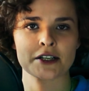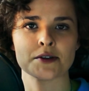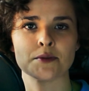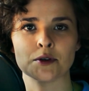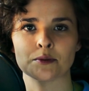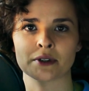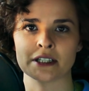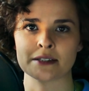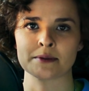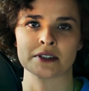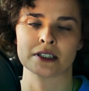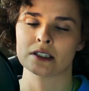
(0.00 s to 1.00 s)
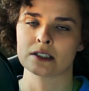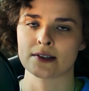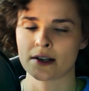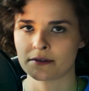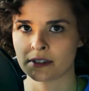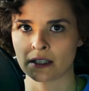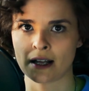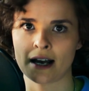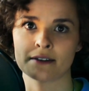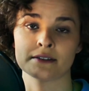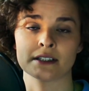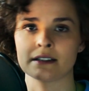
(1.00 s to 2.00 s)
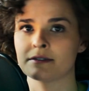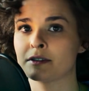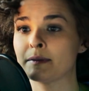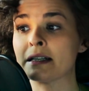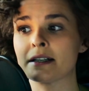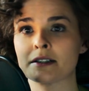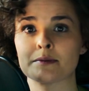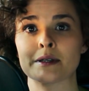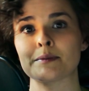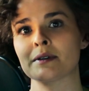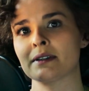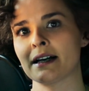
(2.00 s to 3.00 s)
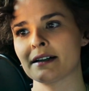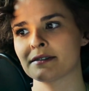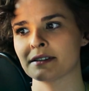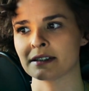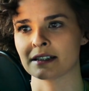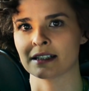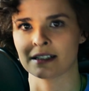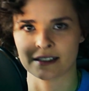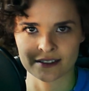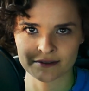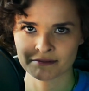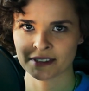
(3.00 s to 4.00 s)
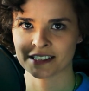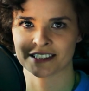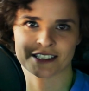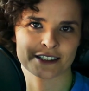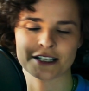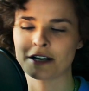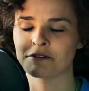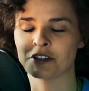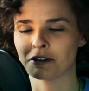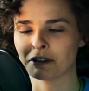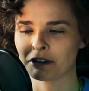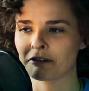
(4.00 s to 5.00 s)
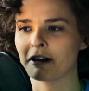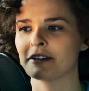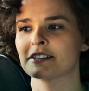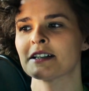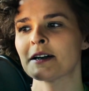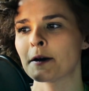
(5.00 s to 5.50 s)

in the moon placement, they just love to laugh, and they love to make other people laugh, and they just love joking around.